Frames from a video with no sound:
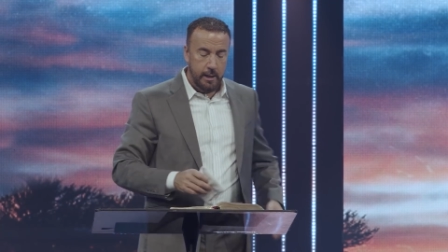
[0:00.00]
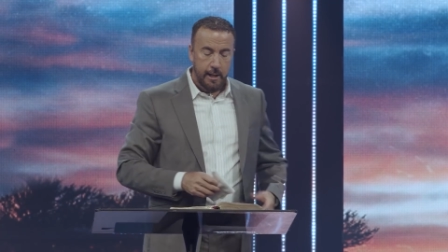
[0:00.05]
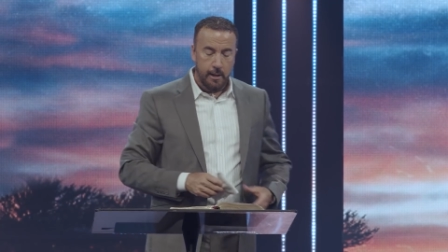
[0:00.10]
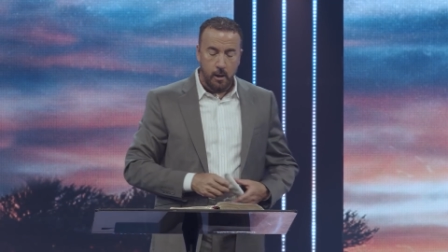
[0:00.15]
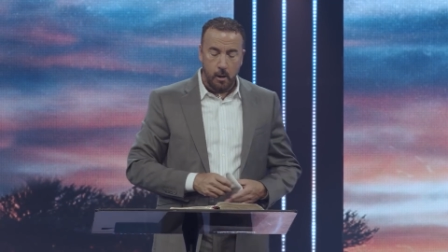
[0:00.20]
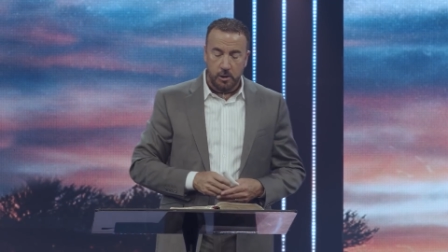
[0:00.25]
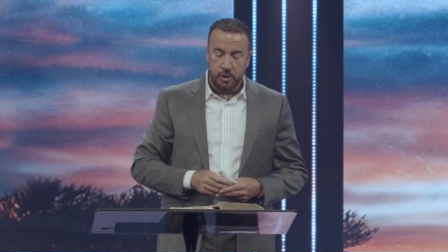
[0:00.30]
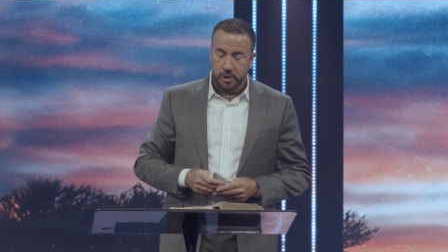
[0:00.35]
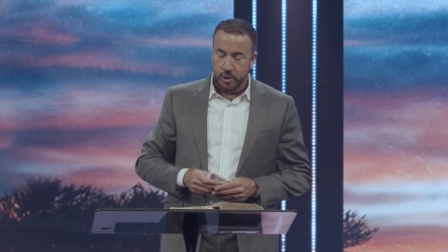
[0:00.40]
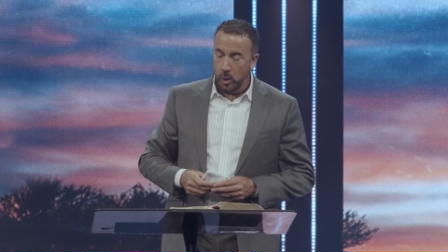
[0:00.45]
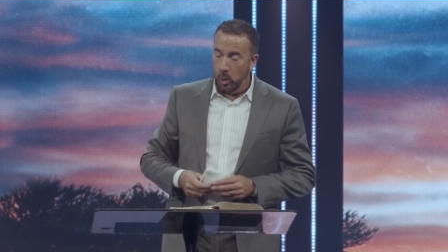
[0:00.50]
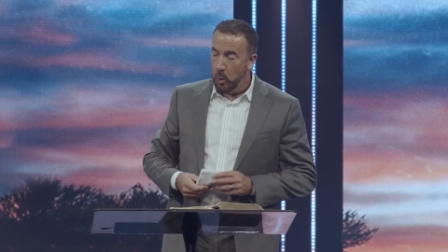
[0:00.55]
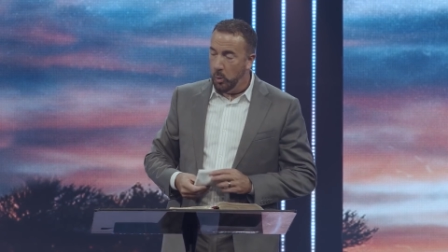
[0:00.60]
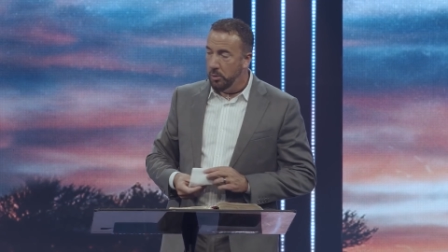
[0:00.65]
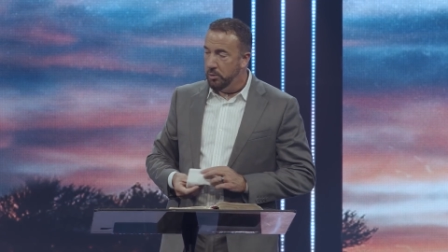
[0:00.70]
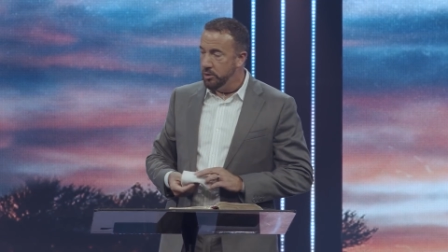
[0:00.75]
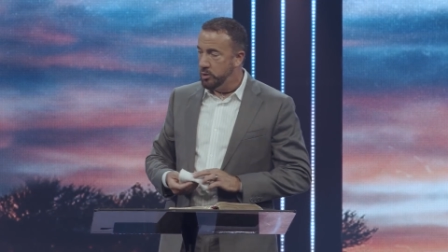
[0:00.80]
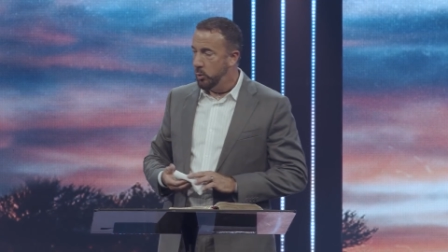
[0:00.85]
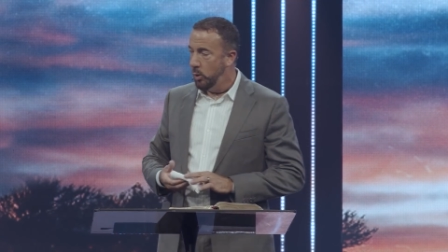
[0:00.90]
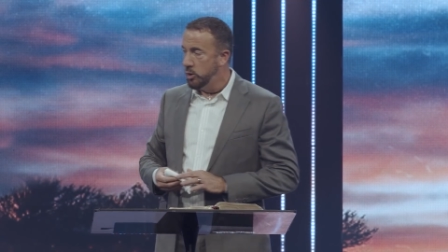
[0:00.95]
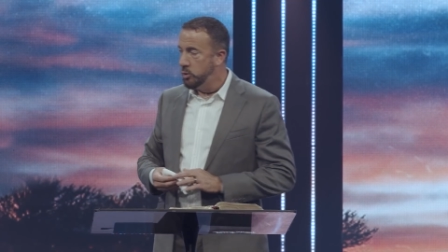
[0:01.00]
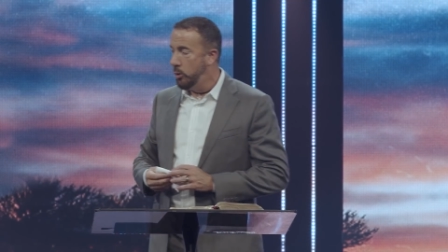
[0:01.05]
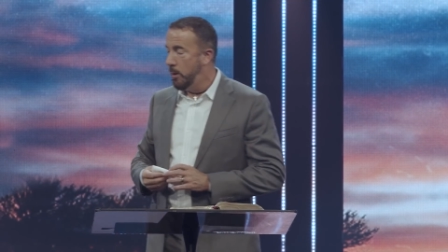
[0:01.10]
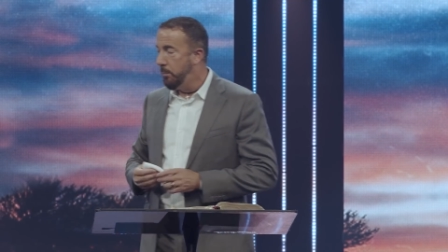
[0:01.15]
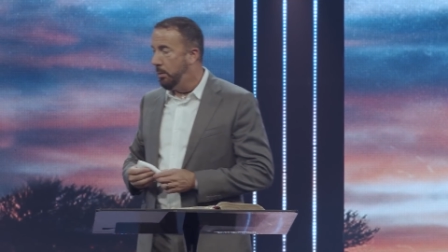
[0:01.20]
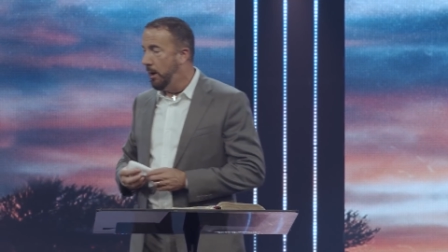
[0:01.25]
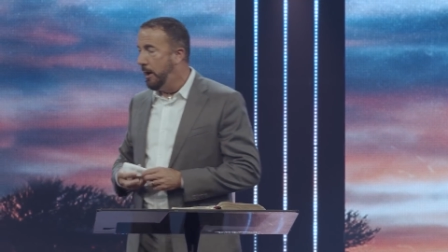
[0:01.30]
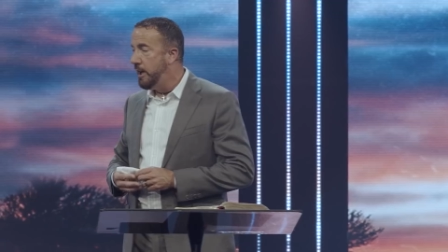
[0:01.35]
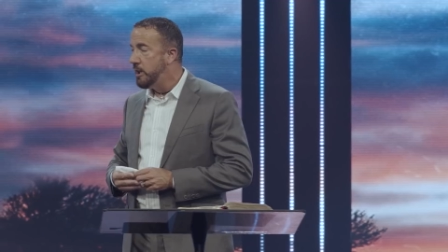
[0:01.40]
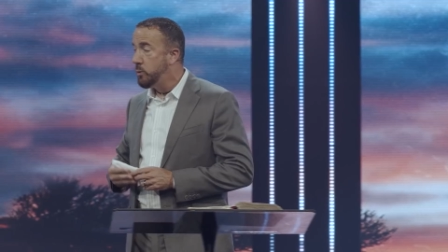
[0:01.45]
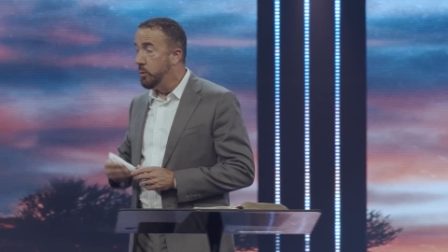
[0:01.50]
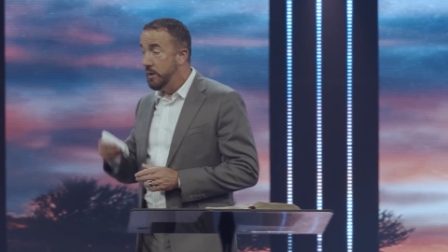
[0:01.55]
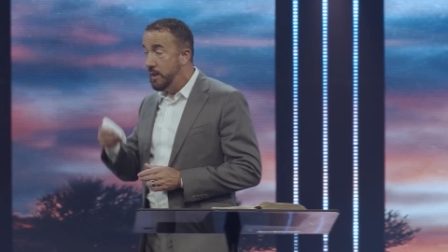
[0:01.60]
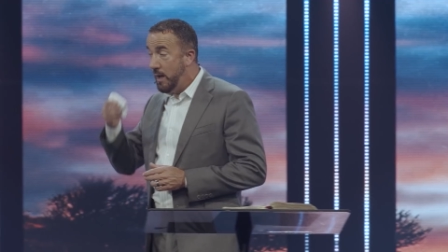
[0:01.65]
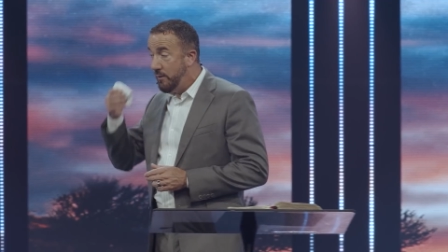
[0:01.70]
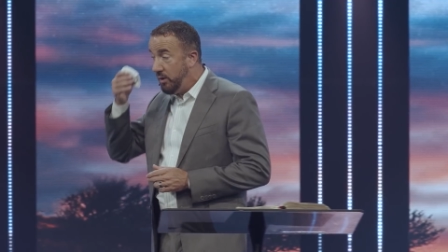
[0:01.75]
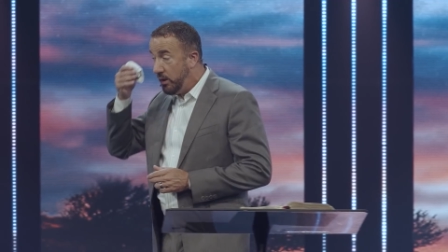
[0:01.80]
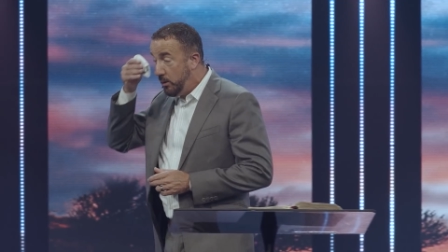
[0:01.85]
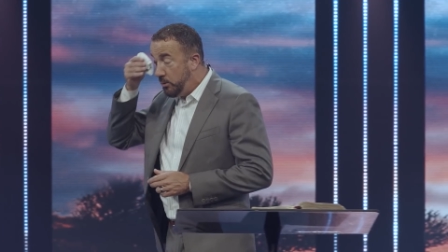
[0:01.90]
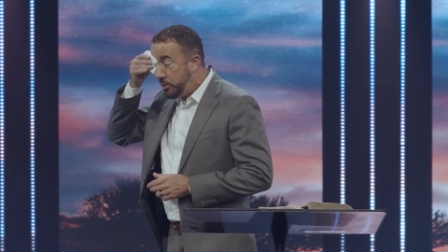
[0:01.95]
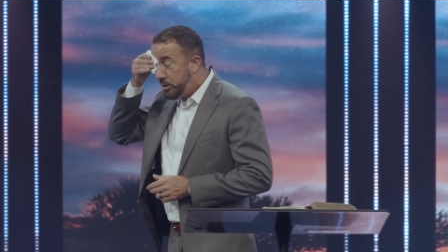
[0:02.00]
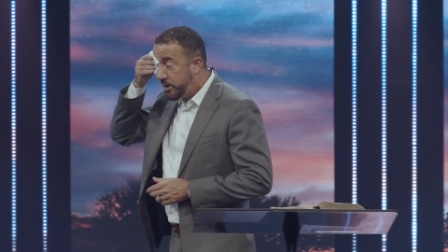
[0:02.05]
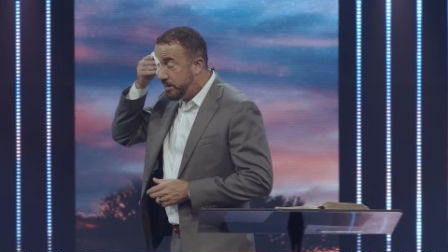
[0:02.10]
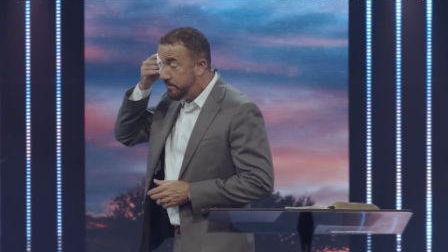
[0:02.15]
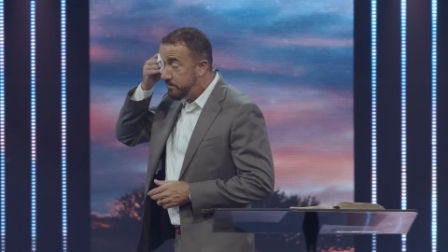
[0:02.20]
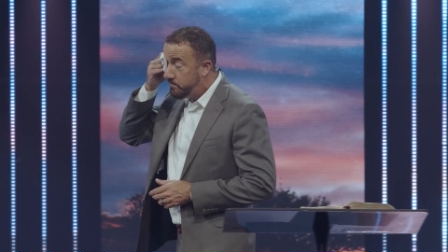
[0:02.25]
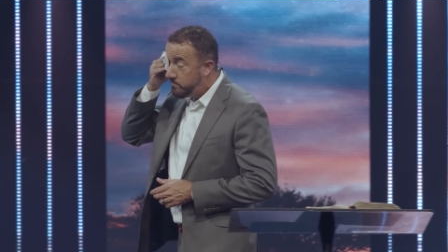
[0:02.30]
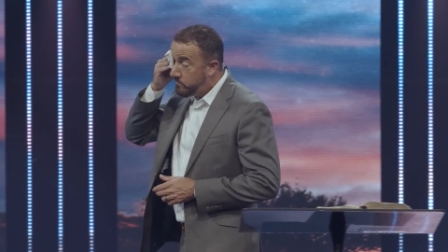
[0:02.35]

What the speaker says: in our schools was replaced with evolution.